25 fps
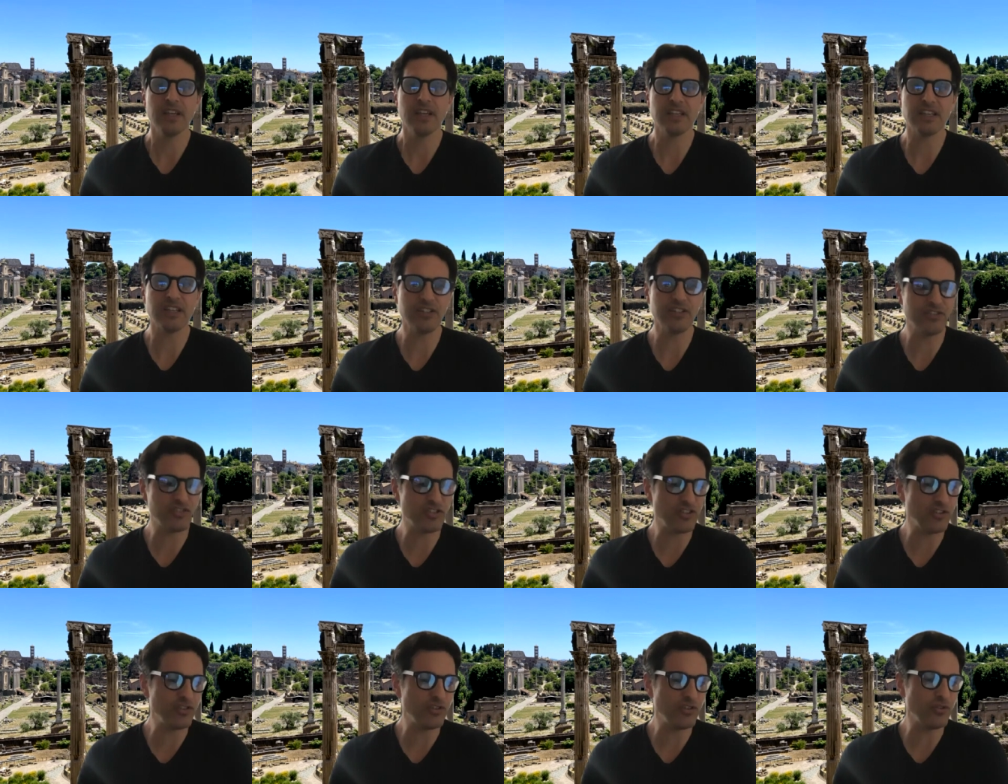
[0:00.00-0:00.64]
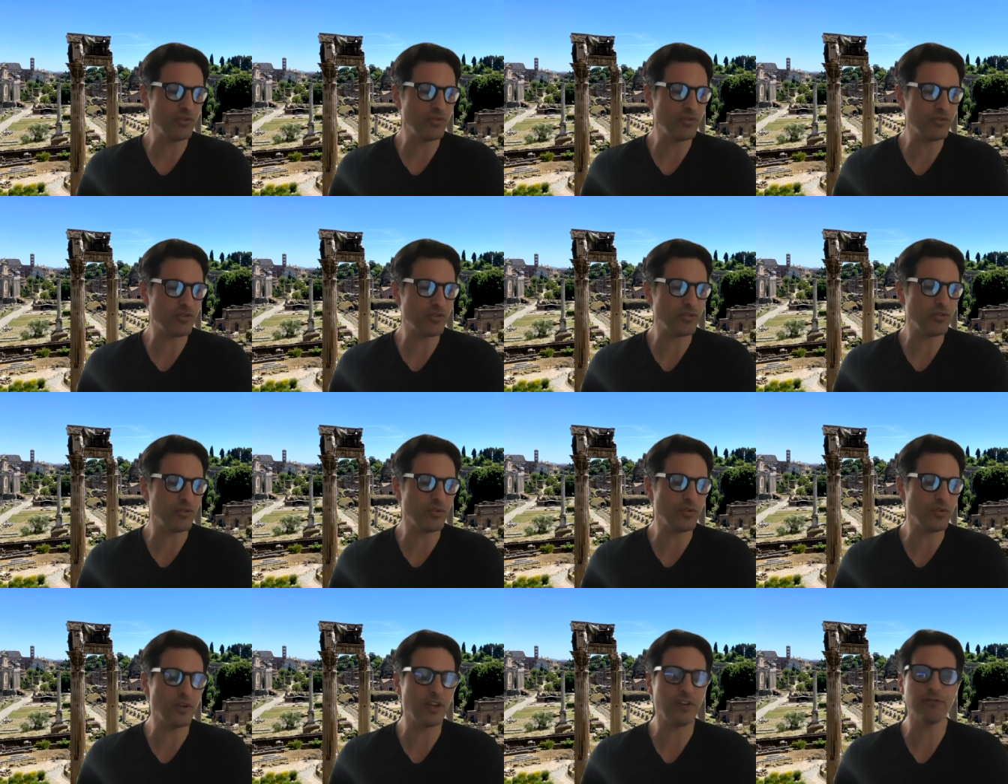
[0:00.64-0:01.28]
continue
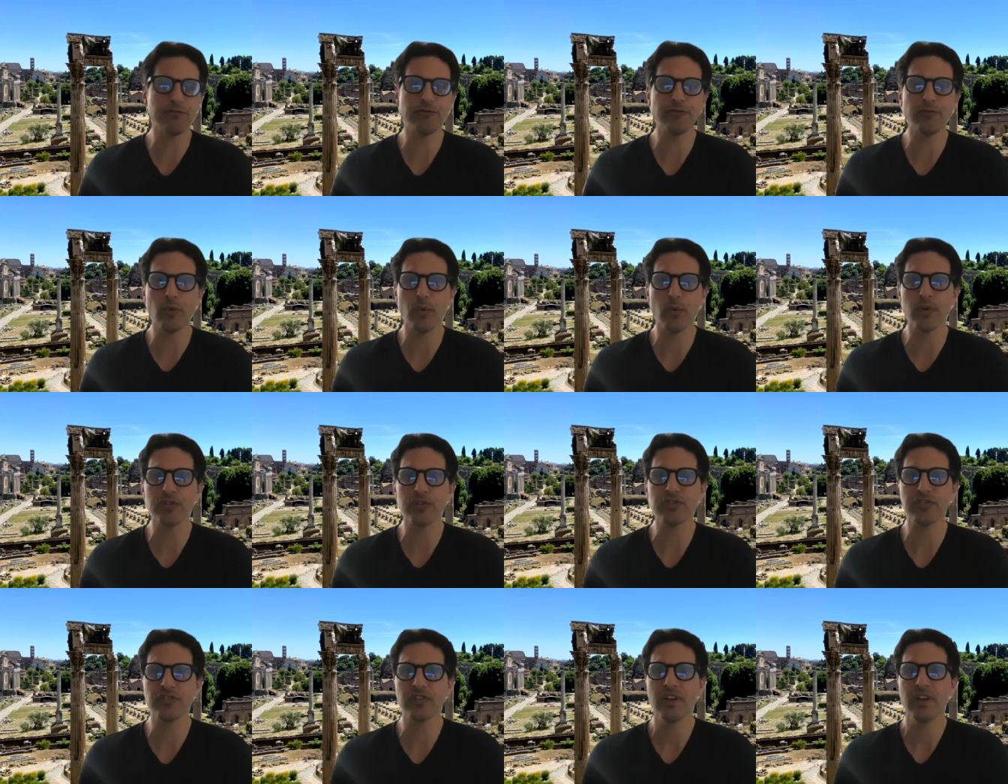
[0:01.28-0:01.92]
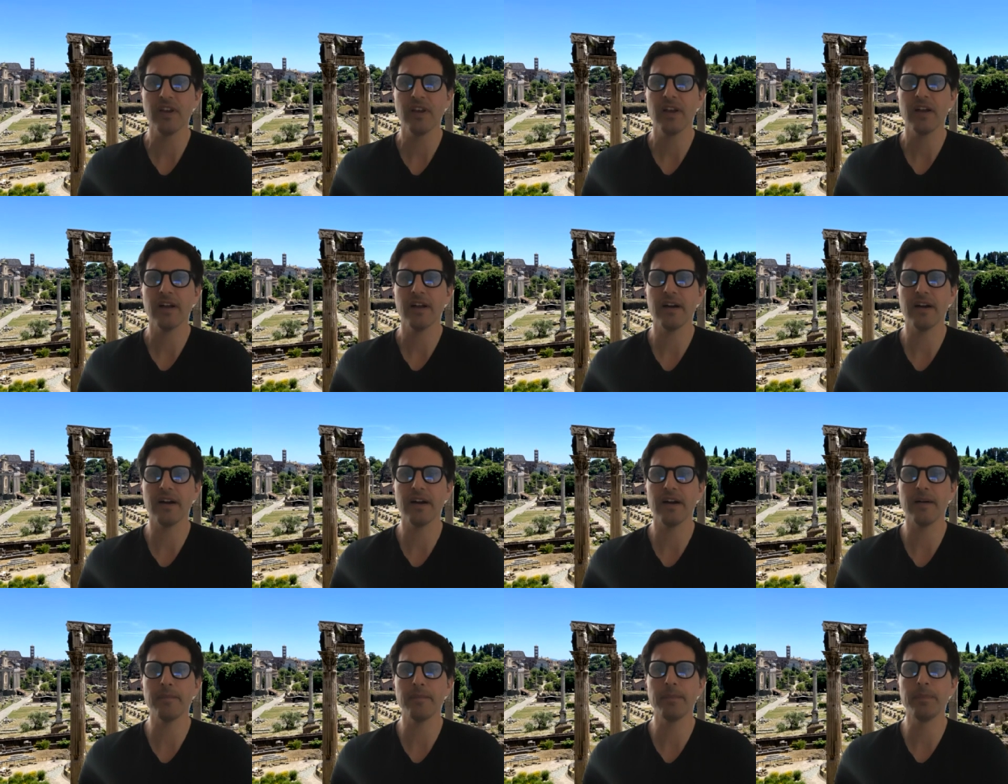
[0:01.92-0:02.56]
to enforce
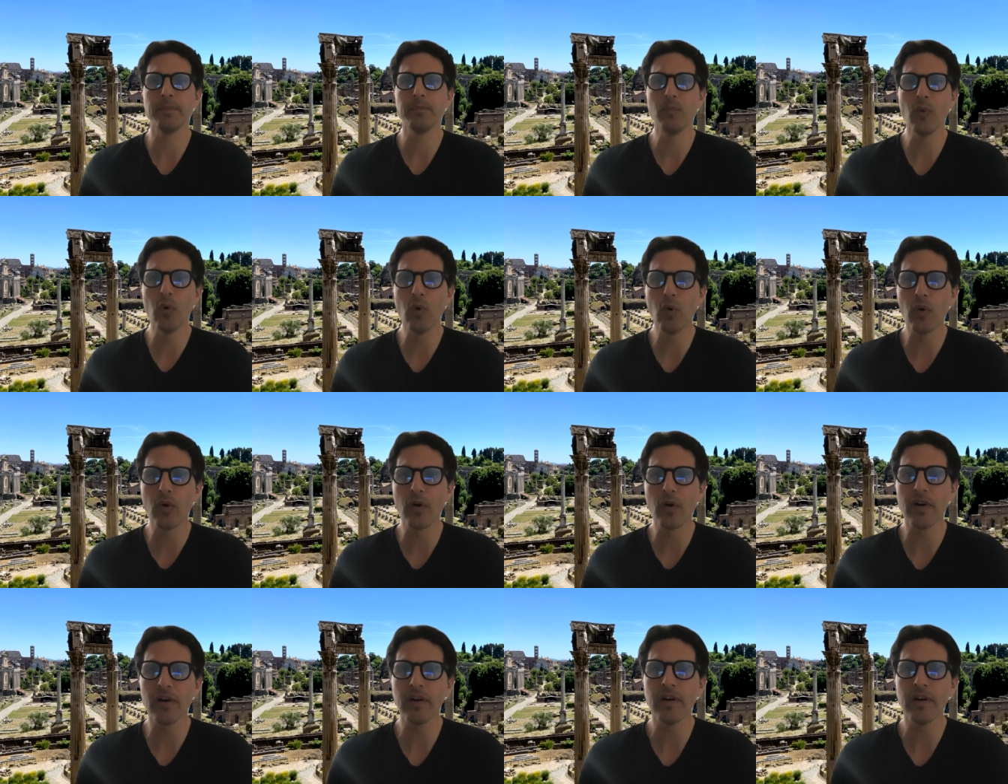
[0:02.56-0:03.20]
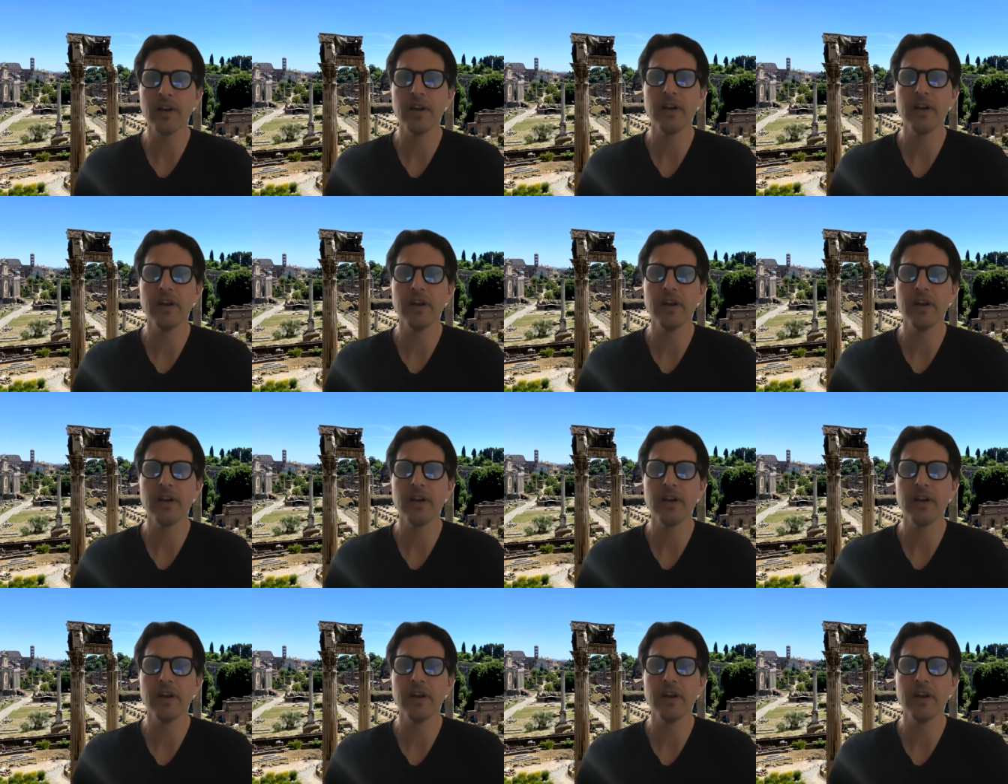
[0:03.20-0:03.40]
more